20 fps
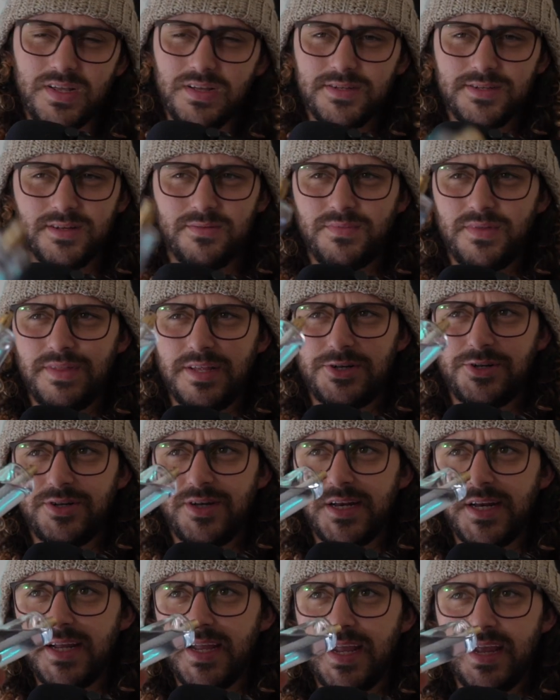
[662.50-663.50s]
something that you
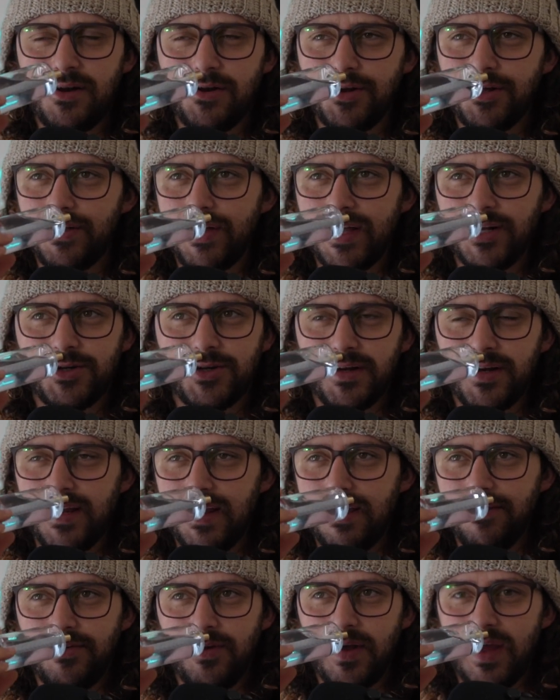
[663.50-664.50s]
need to get in your collection
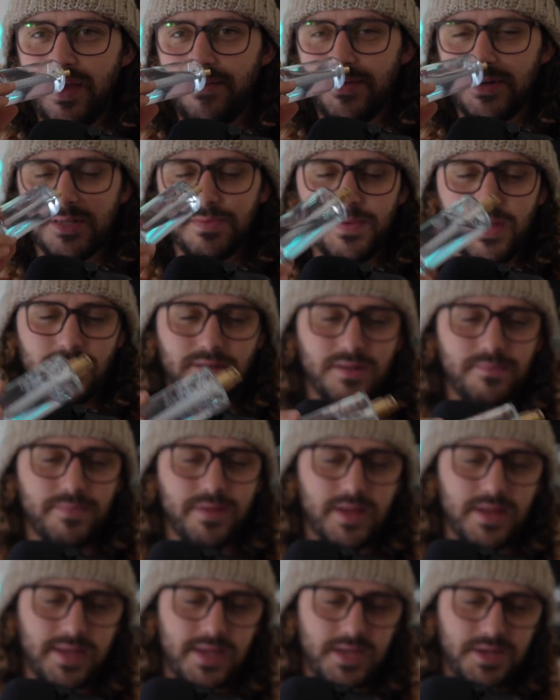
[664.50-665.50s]
if you haven't smelled it.
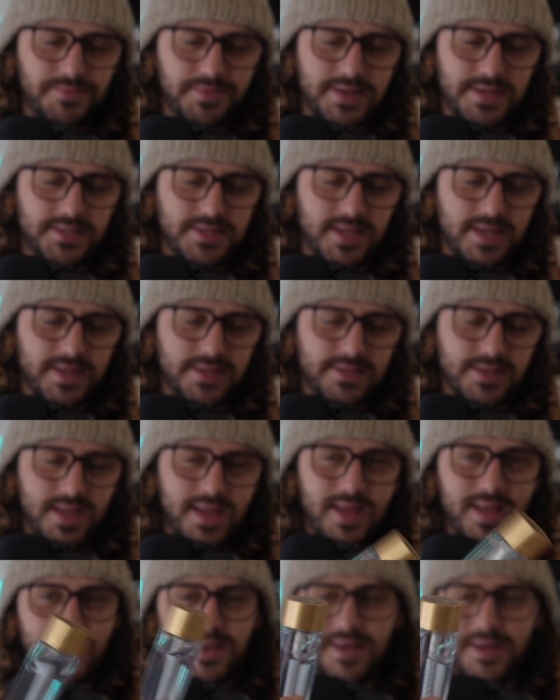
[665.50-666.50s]
But anyways, guys,
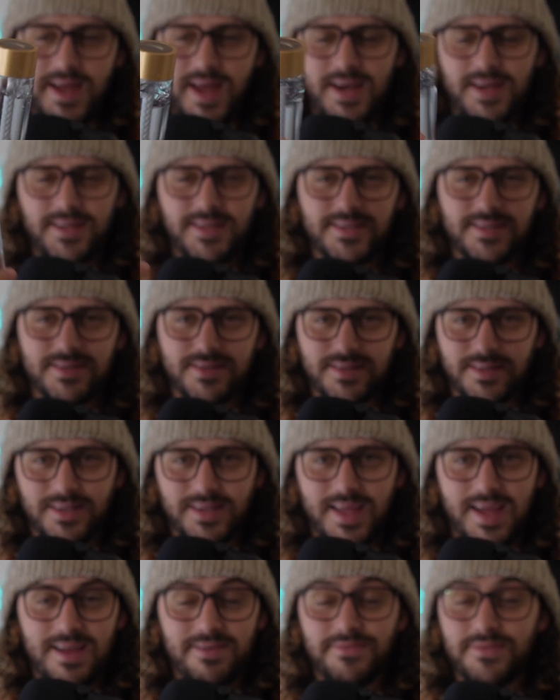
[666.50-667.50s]
Nautica's
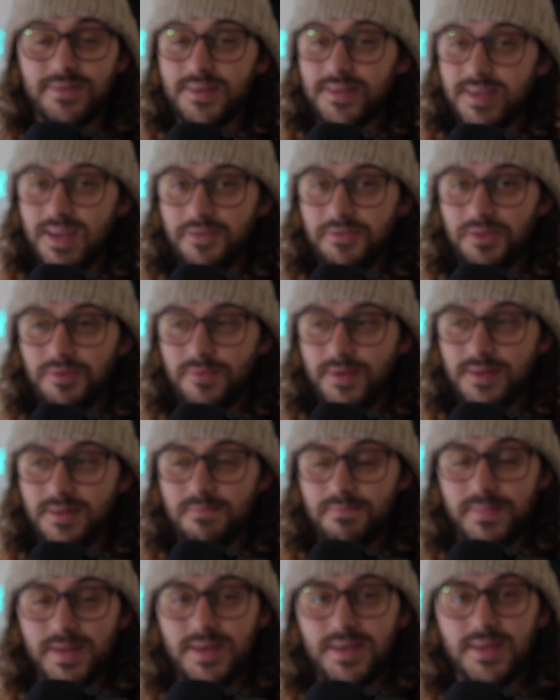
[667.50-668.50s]
Life, definitely
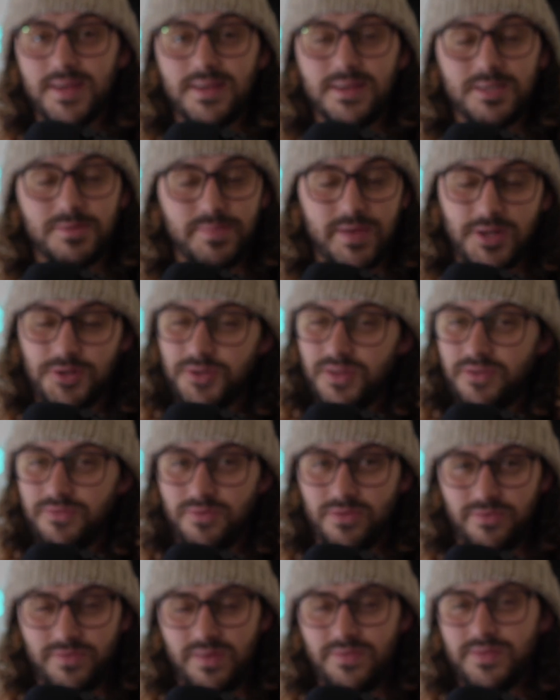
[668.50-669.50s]
recommend it, especially
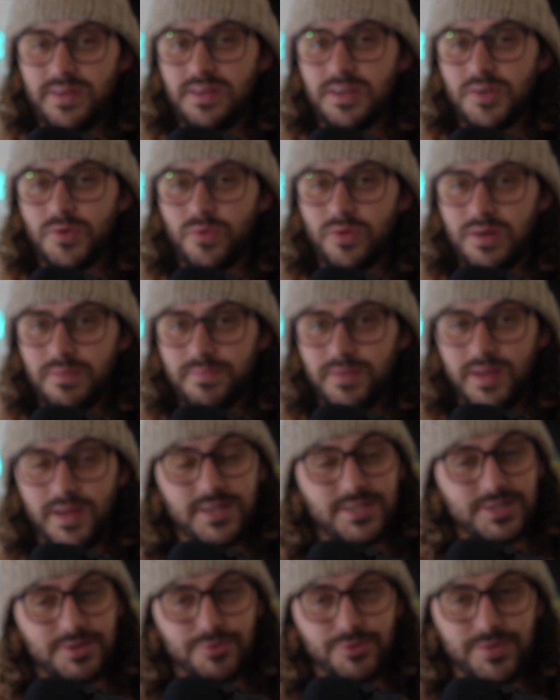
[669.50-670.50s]
for $15 to
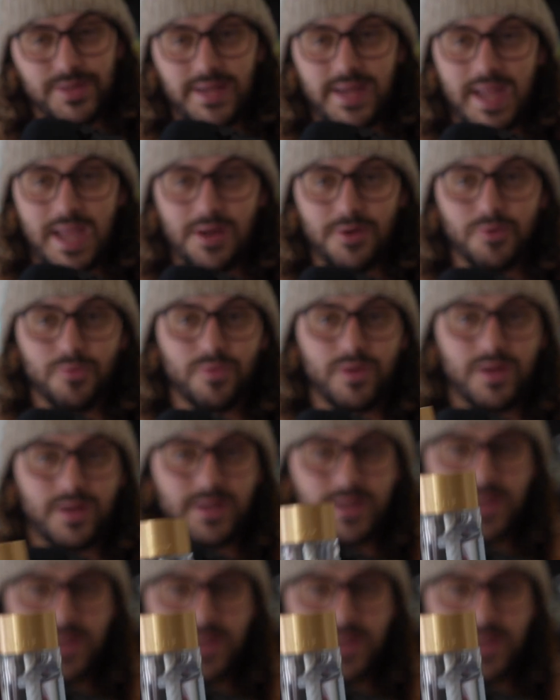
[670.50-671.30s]
$20. You really can't go wrong,